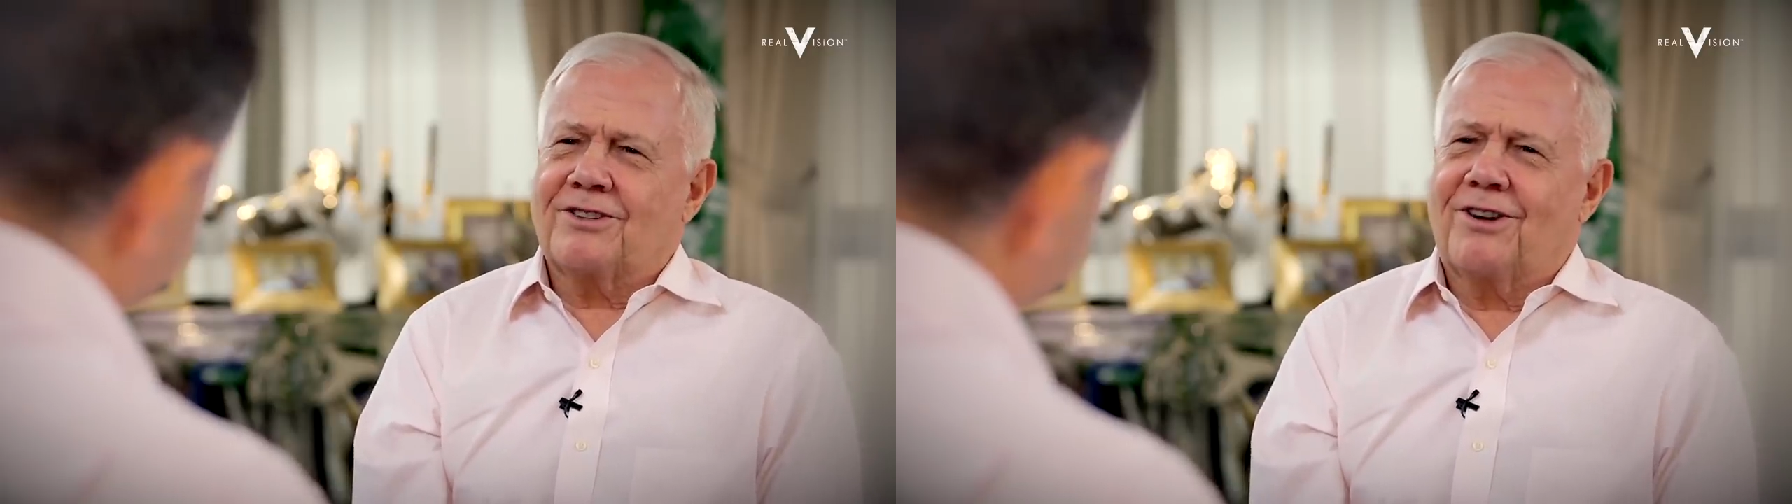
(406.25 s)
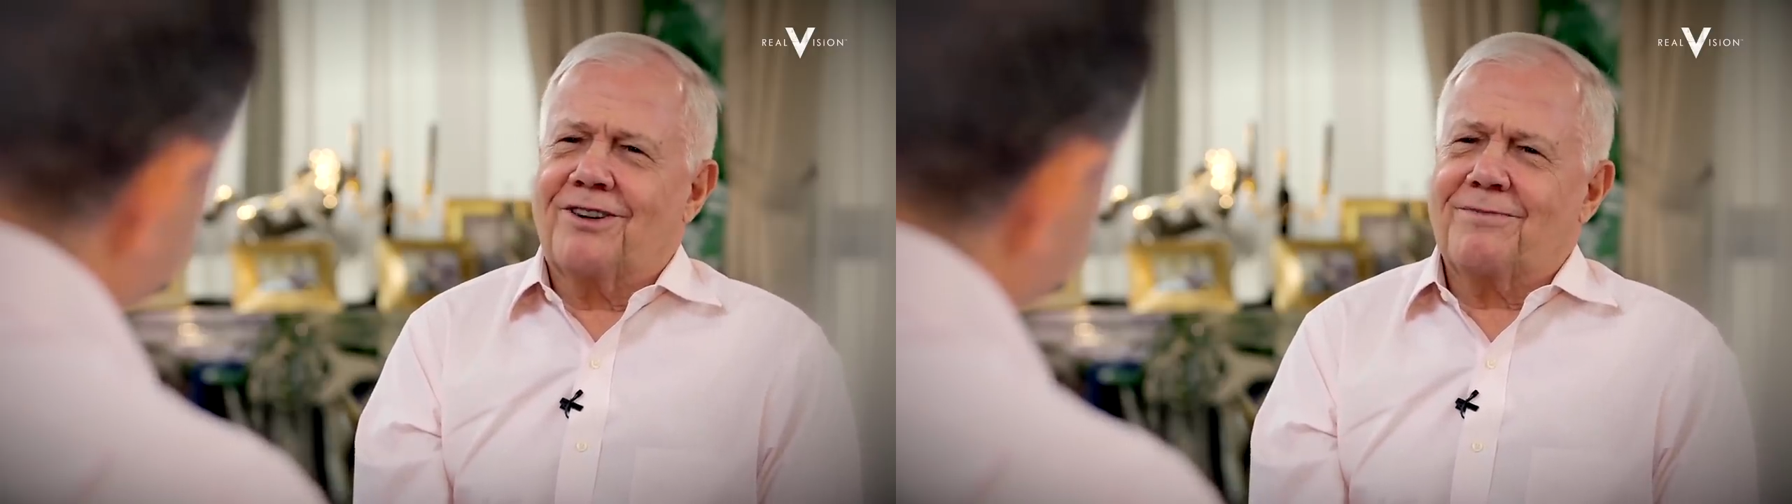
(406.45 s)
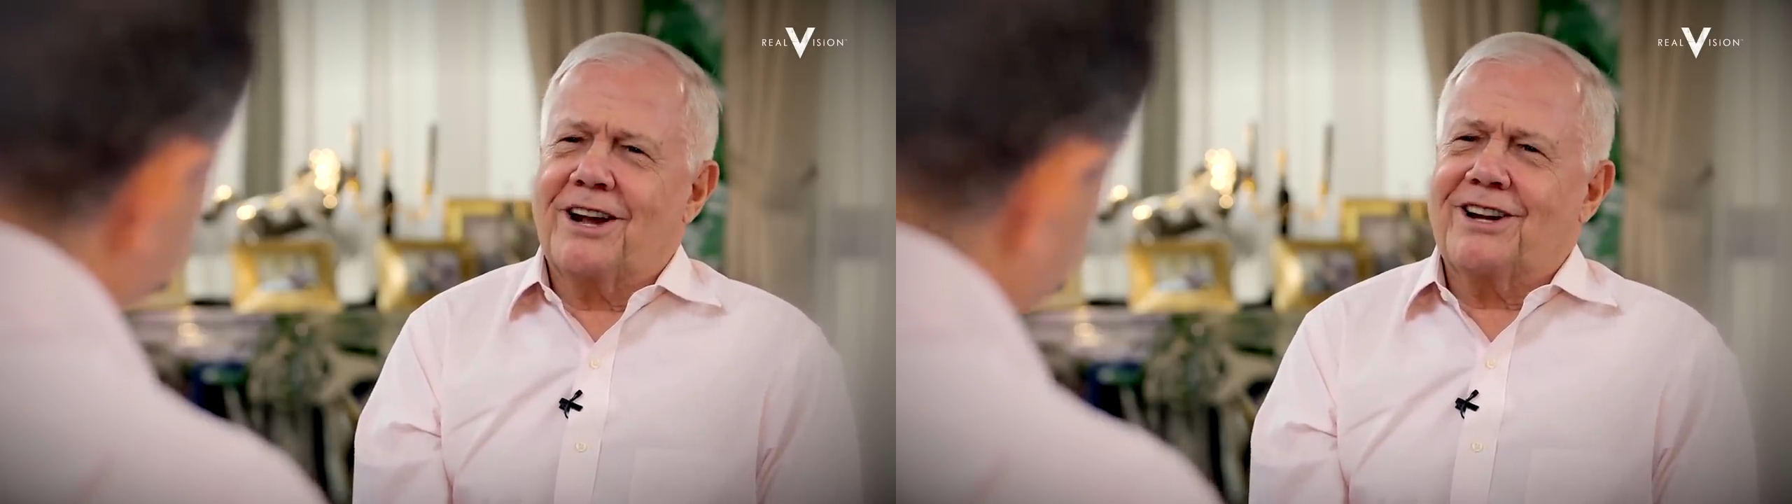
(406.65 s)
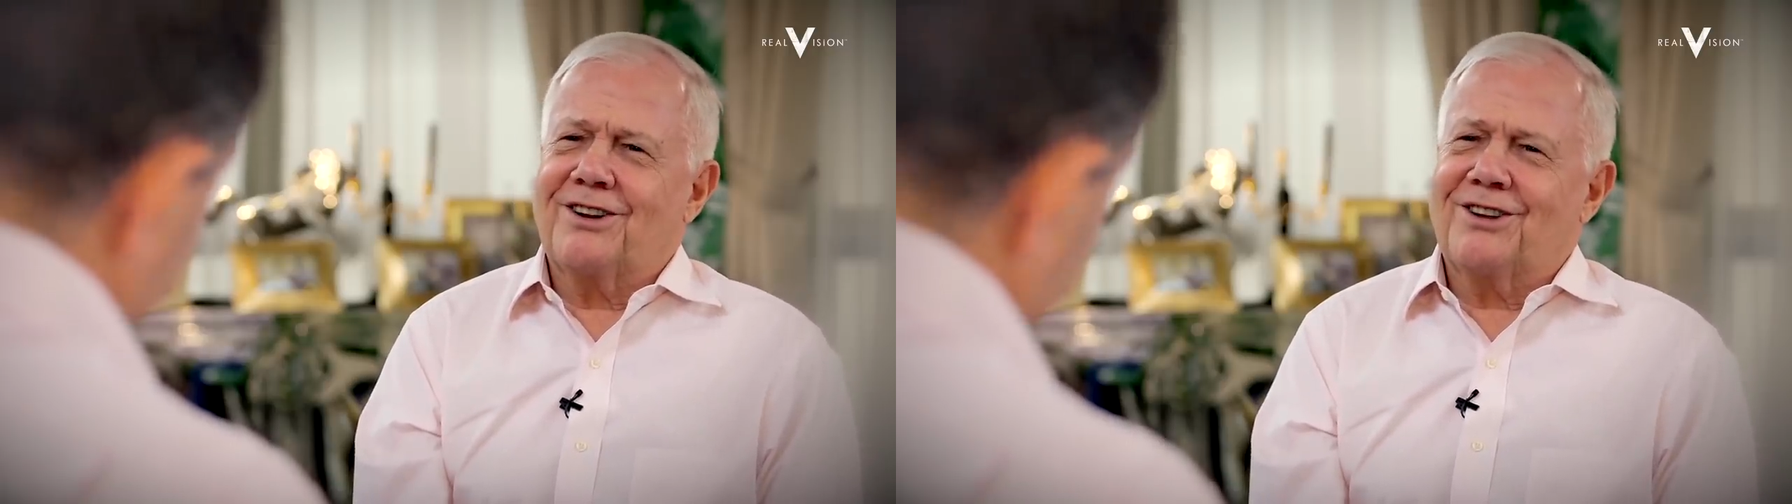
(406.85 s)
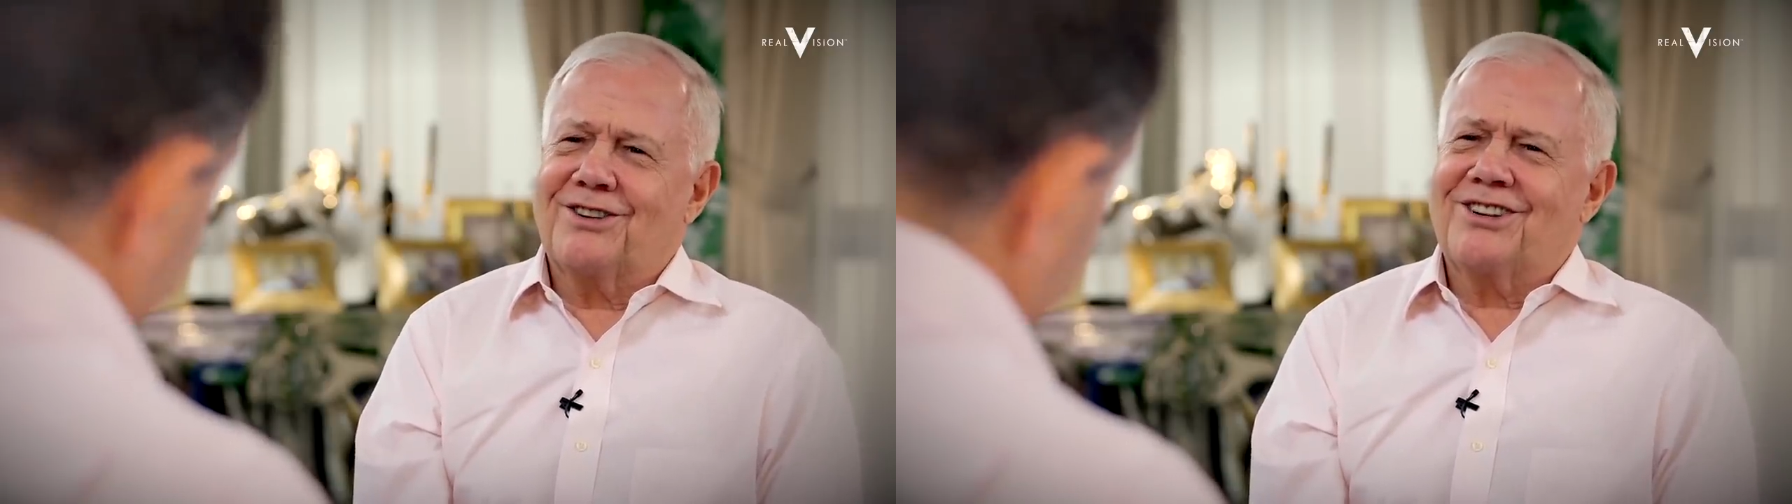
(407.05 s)
start making
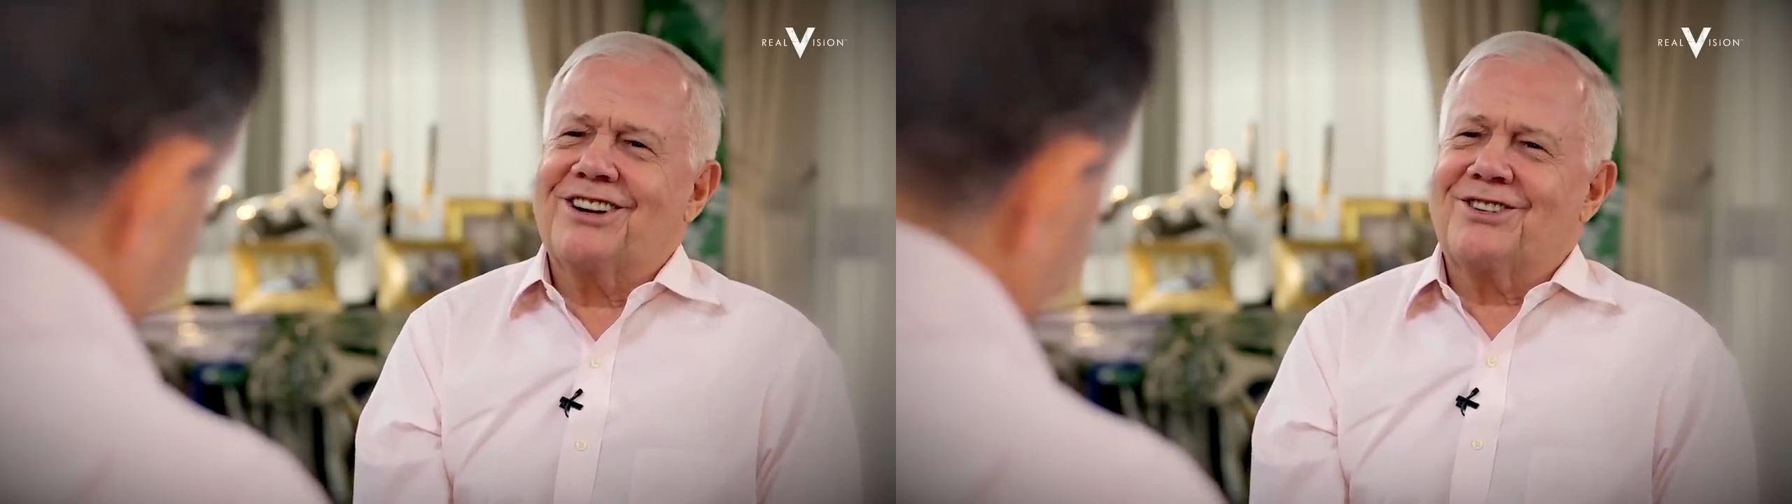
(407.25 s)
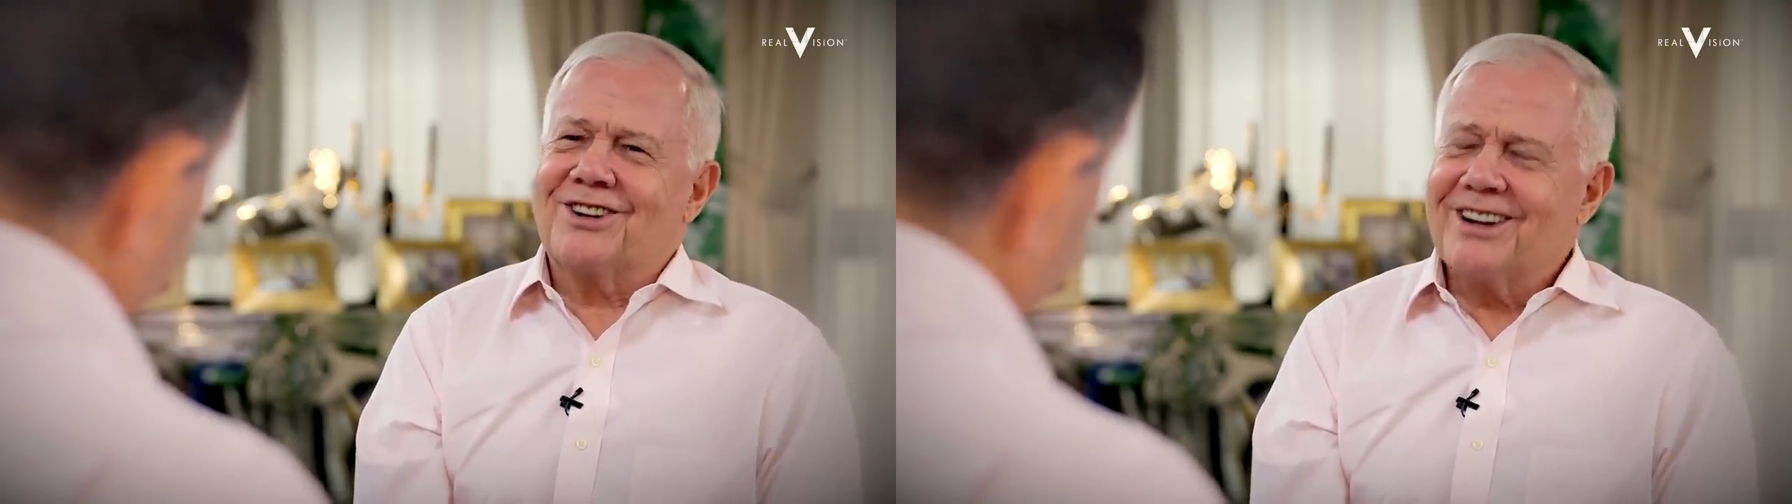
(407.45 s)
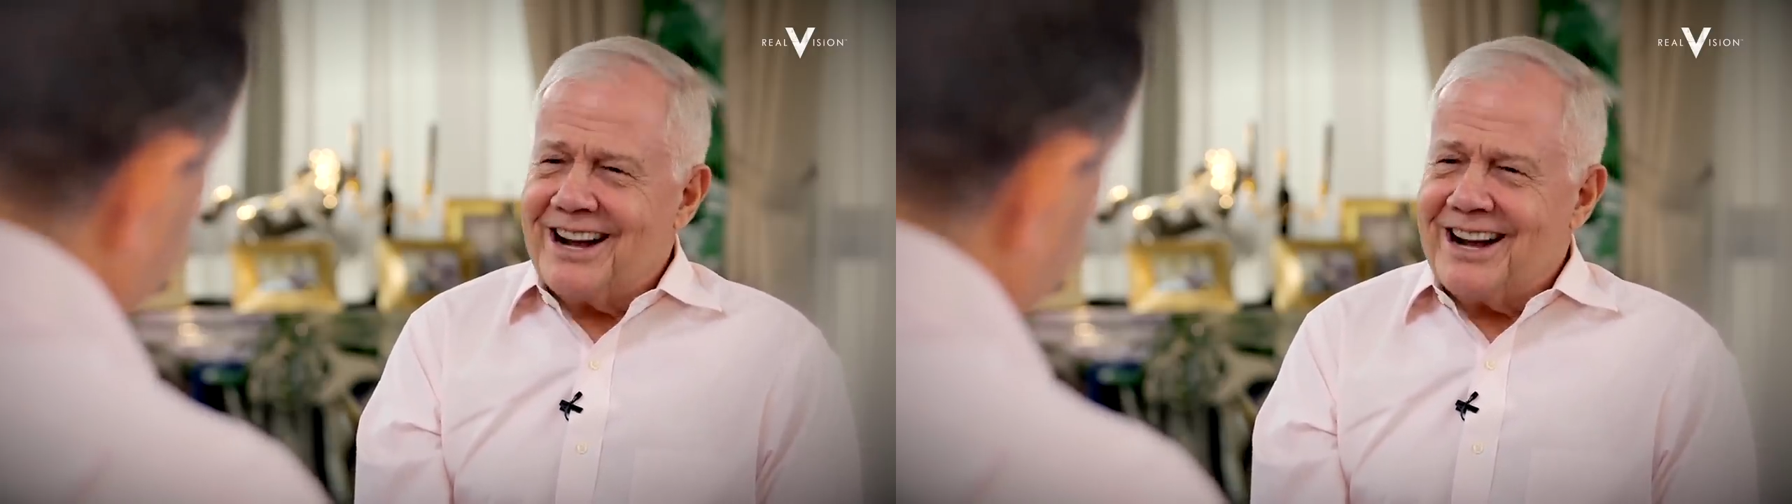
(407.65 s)
the decision